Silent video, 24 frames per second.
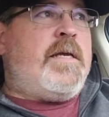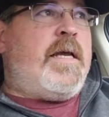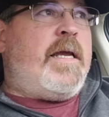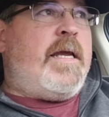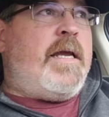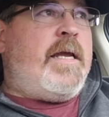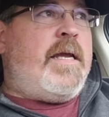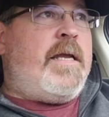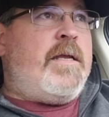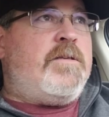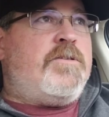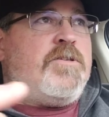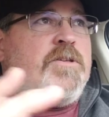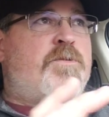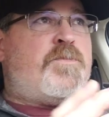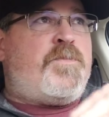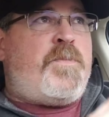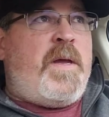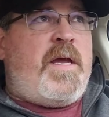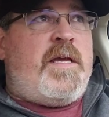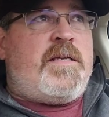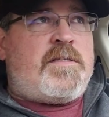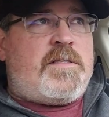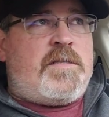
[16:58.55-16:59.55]
and just
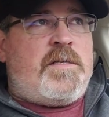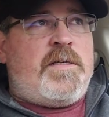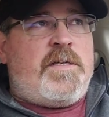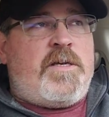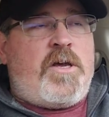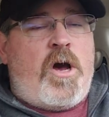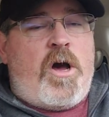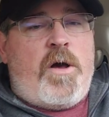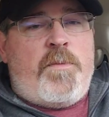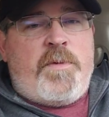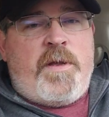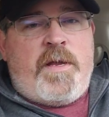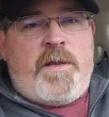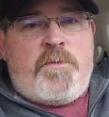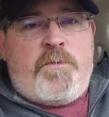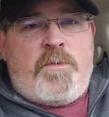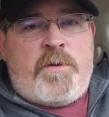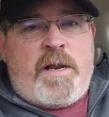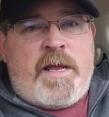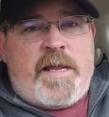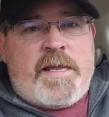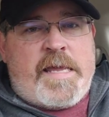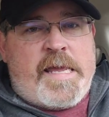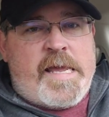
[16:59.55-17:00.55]
basically commenting
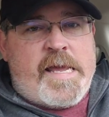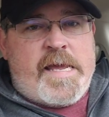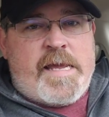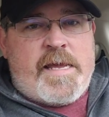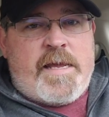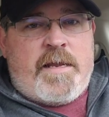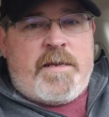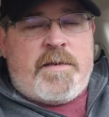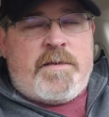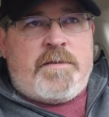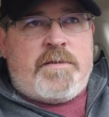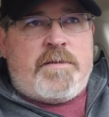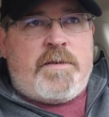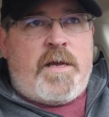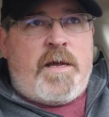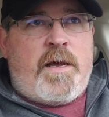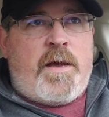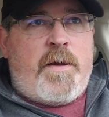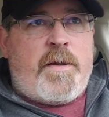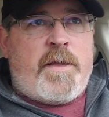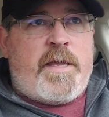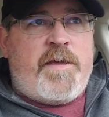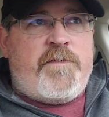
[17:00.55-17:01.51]
when I can,